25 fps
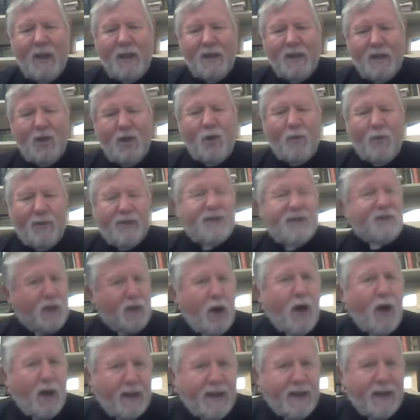you know what he's
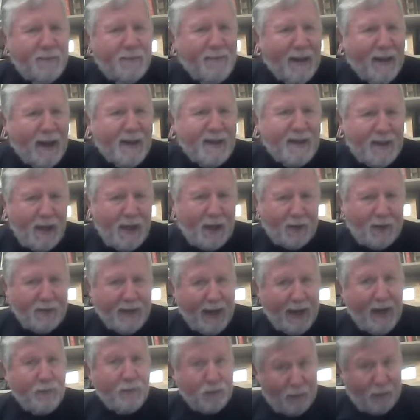talking about here
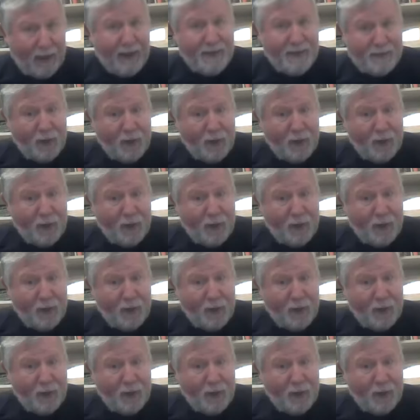now, right?